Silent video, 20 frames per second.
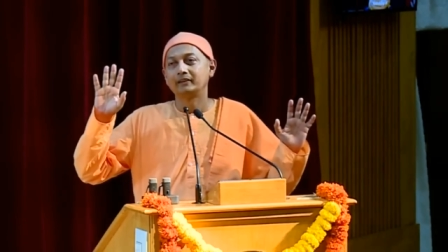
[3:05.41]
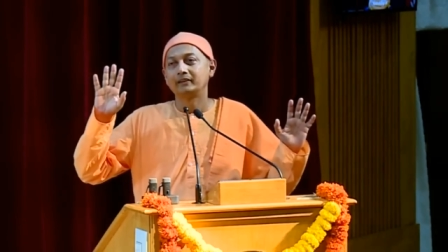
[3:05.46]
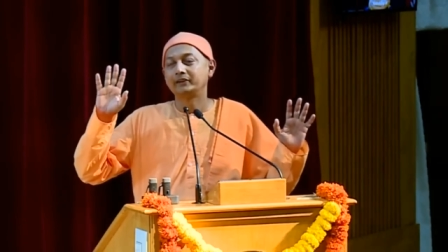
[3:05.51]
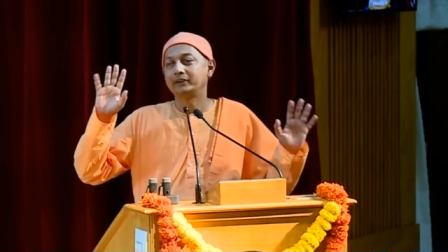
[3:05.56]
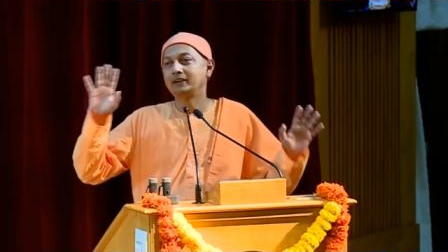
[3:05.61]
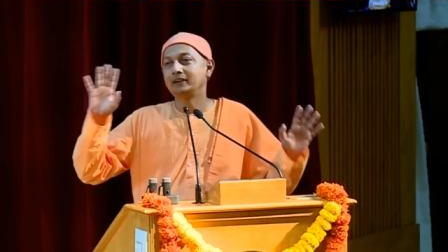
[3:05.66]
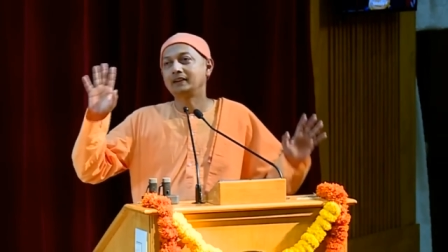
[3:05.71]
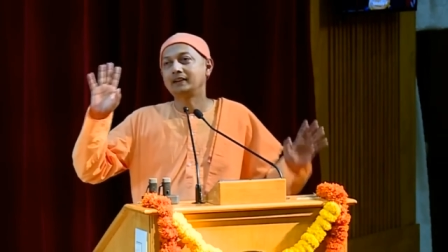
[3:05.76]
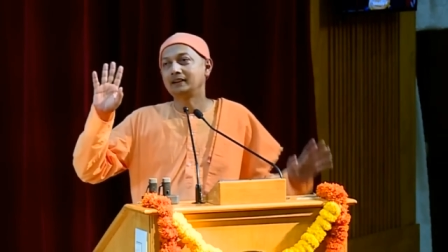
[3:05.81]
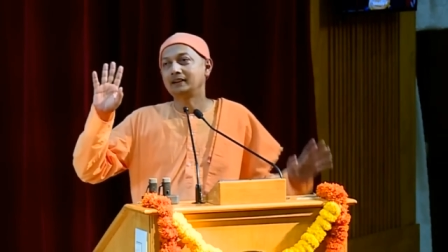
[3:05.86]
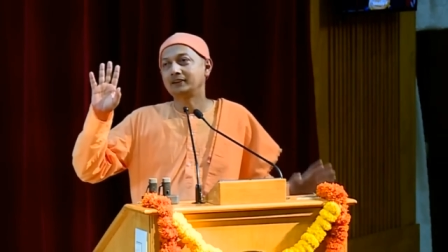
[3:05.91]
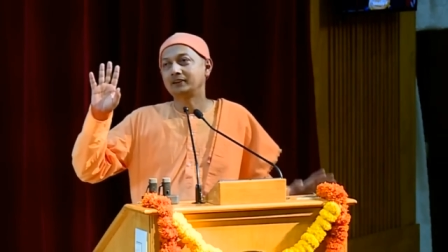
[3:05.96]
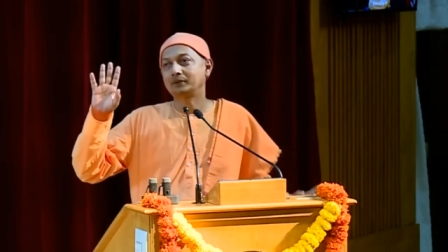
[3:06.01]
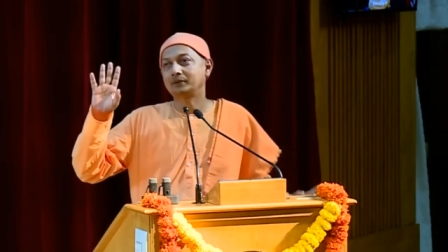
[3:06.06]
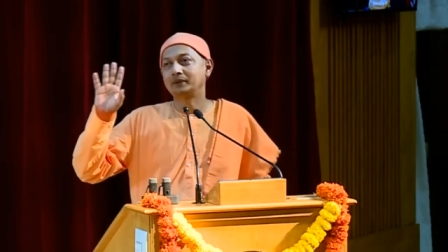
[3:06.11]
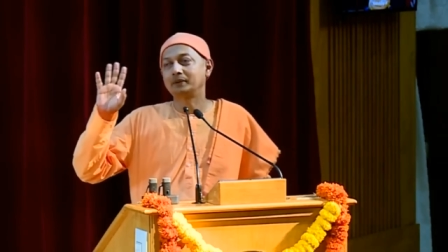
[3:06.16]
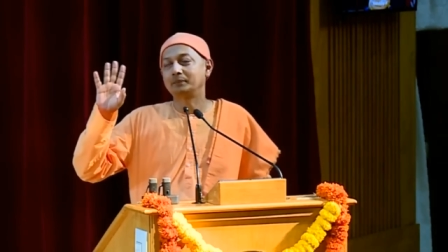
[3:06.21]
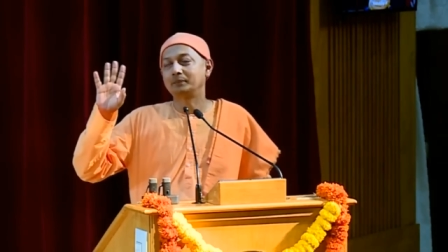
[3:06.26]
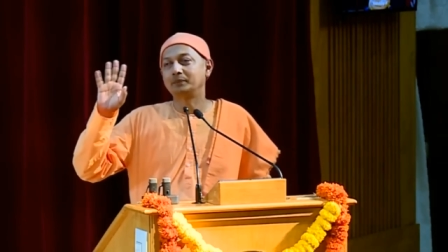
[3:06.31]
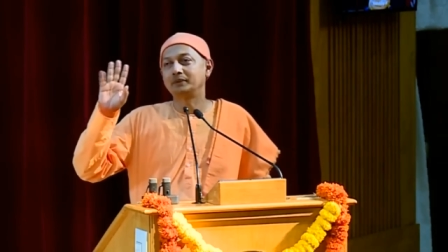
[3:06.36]
three greatest,
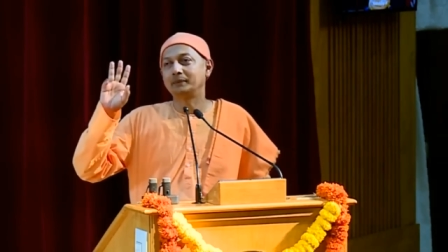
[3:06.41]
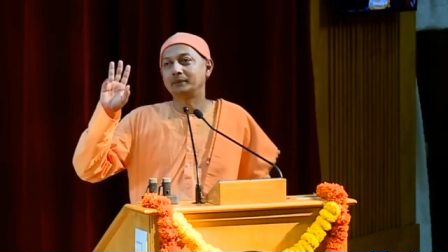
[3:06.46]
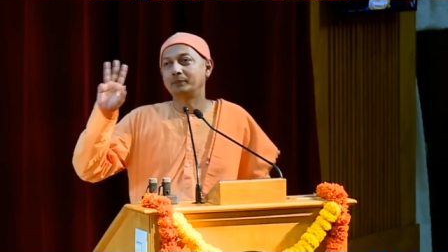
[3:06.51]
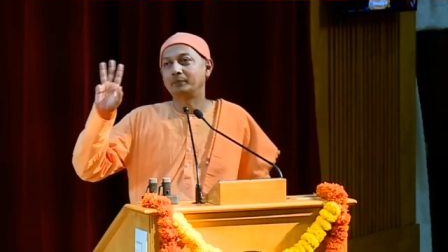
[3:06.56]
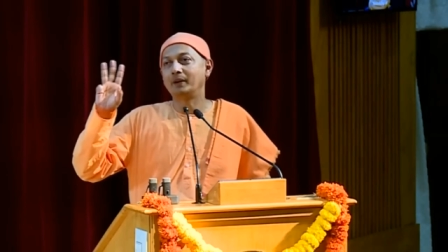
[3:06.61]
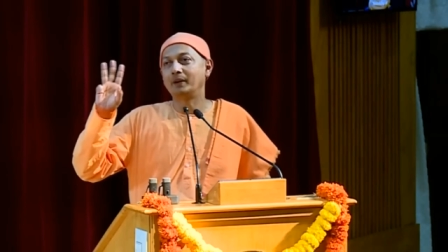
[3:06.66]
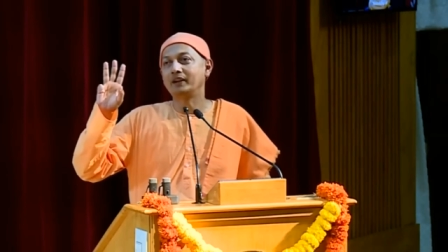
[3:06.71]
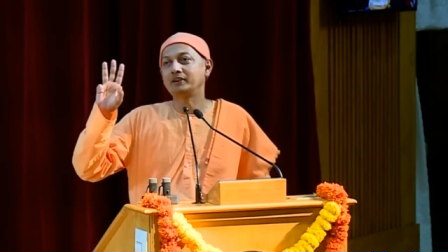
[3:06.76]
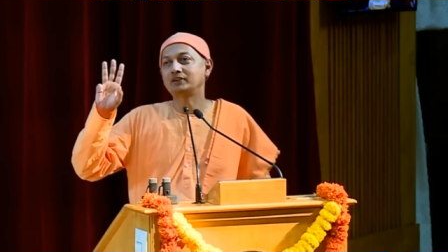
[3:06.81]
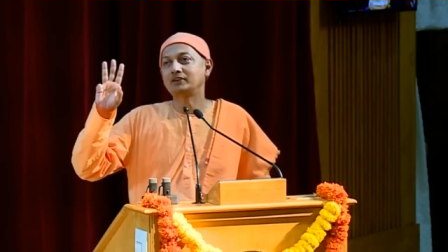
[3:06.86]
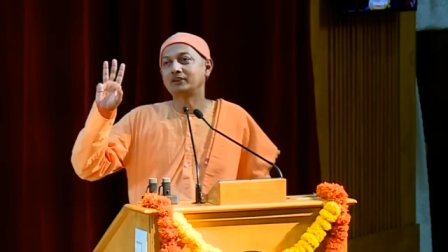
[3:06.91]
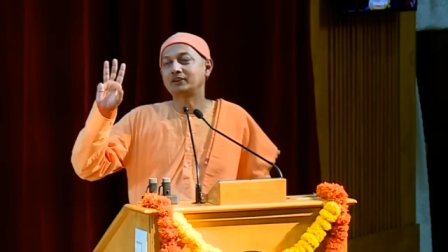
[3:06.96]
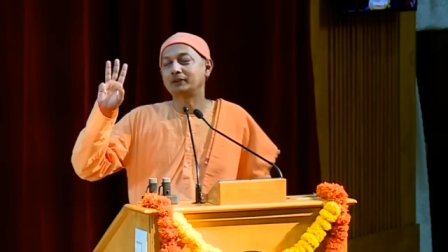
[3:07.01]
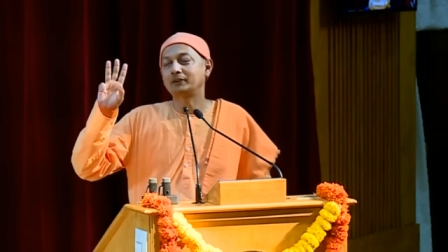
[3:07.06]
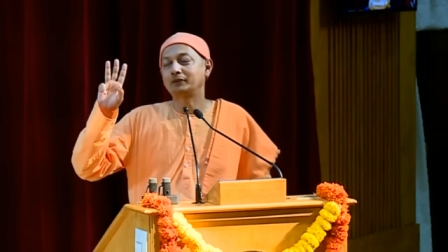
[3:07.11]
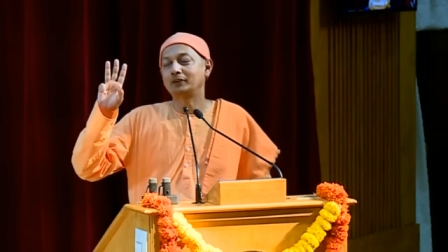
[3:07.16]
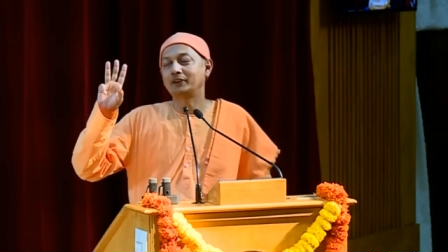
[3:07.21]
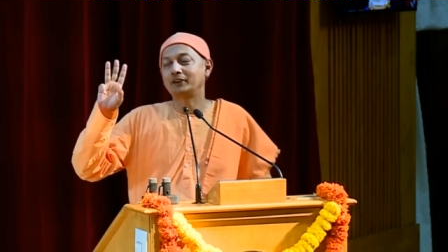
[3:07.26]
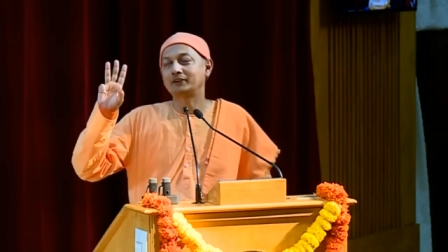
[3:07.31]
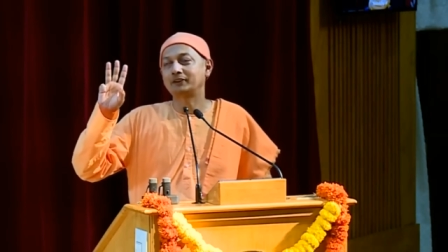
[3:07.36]
uh, the branches
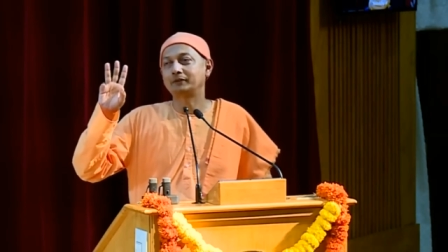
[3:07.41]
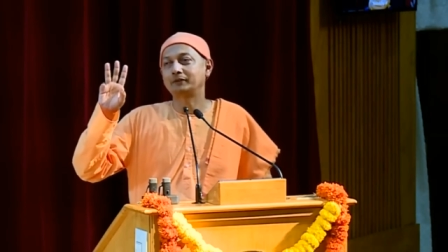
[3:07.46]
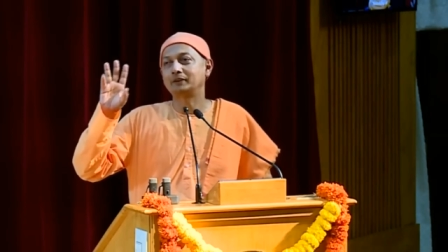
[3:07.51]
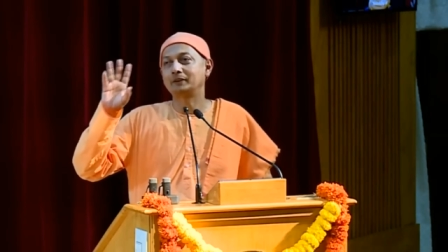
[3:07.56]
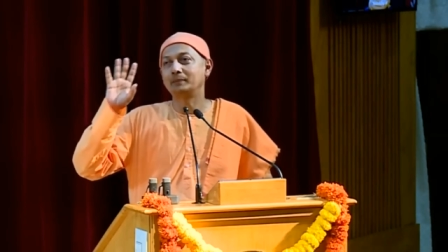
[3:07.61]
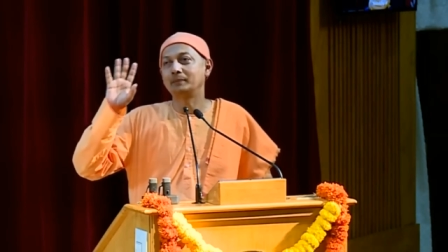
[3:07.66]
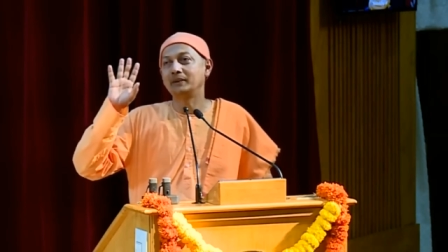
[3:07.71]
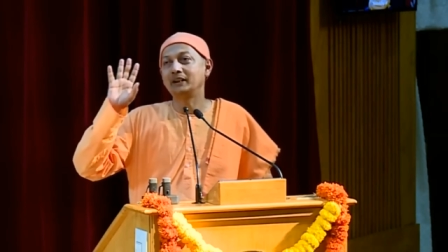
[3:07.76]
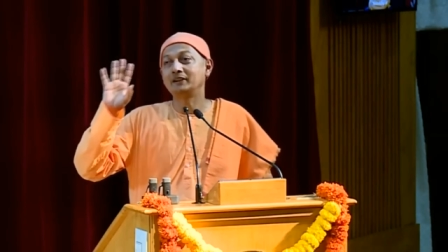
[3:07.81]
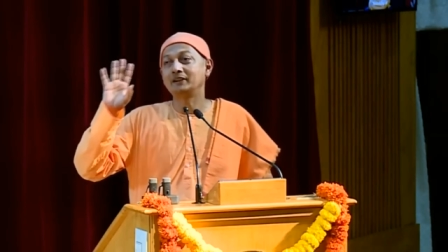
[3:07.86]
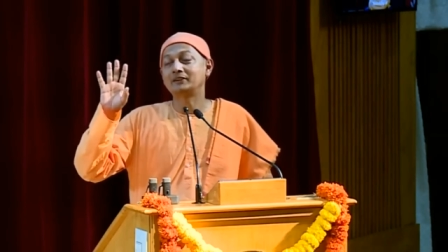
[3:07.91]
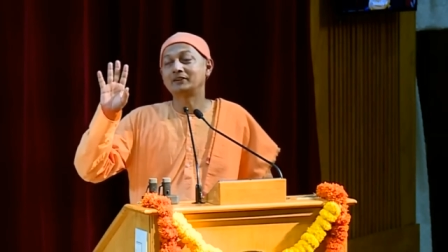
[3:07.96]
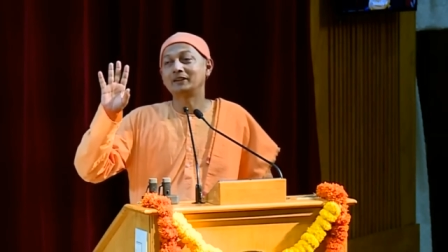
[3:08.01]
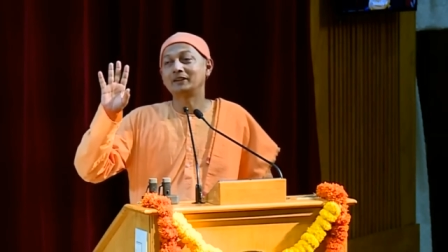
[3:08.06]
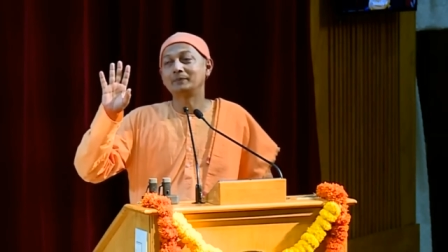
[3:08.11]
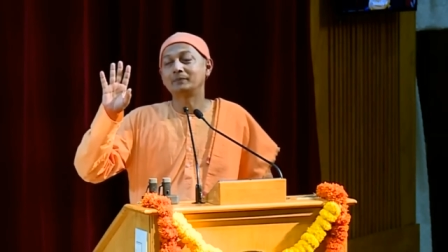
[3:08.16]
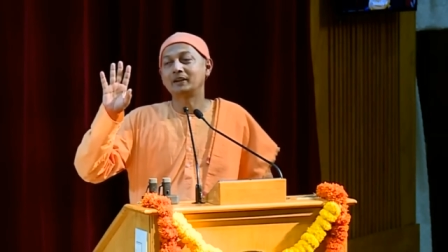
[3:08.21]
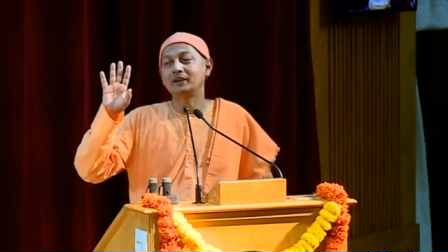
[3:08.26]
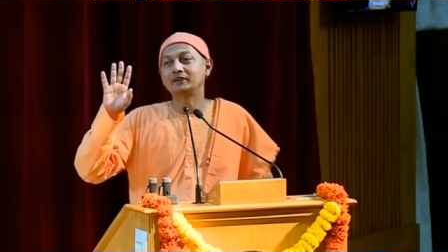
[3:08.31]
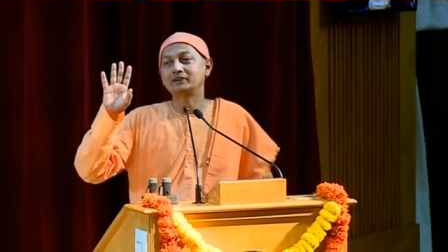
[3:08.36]
of philosophy, the
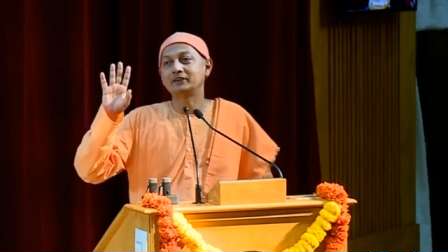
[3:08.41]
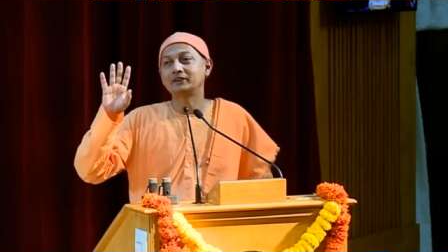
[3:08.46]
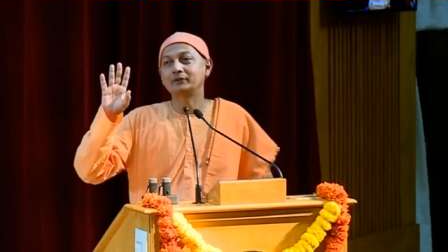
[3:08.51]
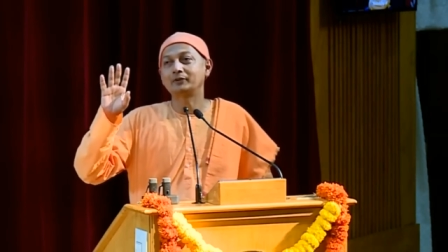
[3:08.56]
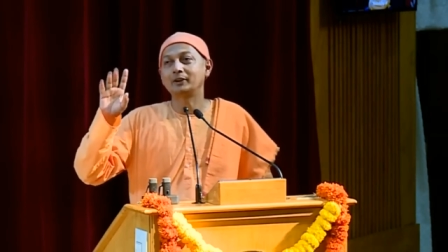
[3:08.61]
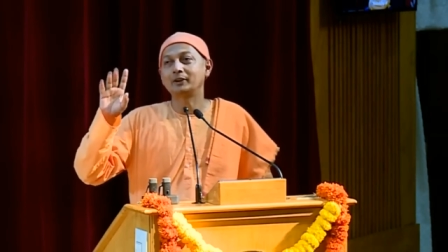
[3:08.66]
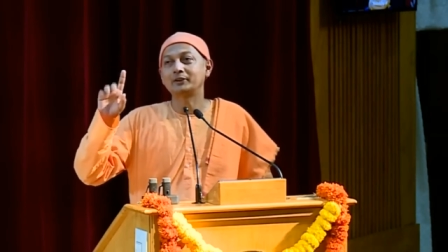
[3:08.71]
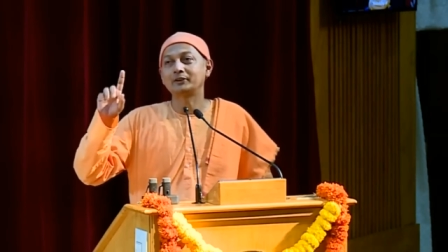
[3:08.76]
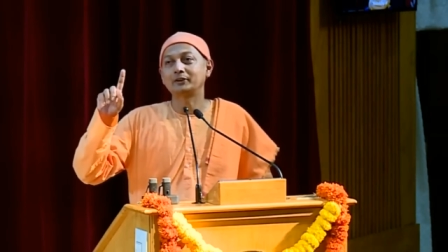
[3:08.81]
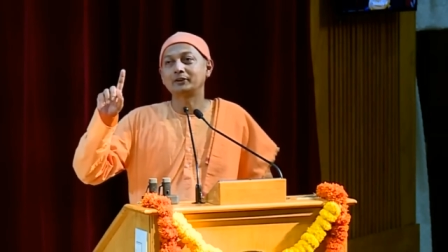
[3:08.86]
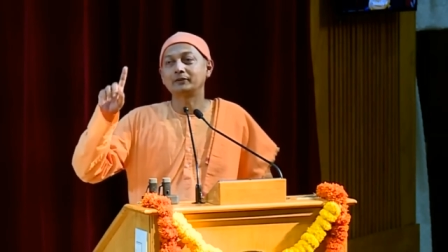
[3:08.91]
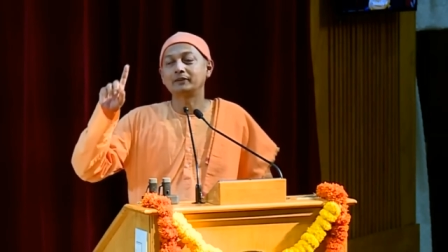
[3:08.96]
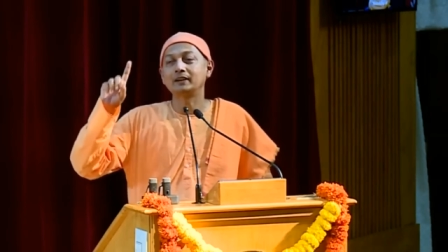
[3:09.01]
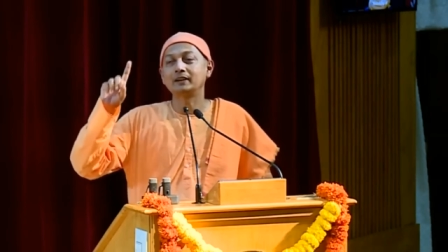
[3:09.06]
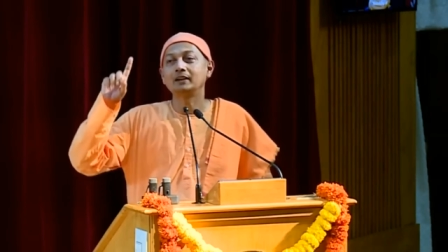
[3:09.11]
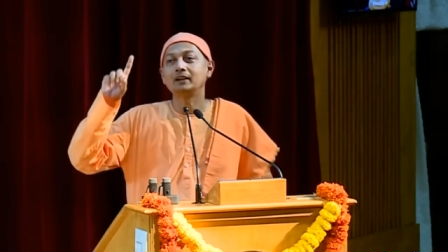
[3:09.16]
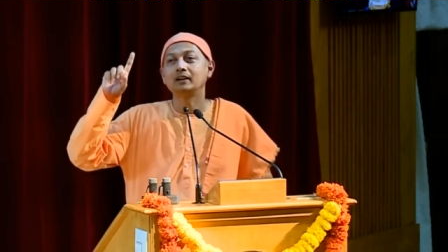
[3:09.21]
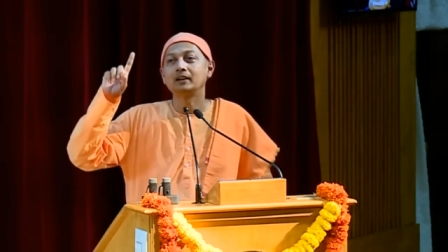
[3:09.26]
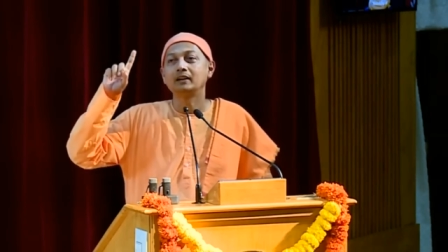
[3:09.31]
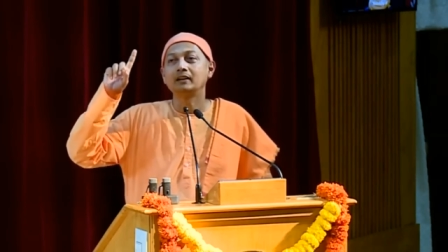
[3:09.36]
mainstream branches of philosophy,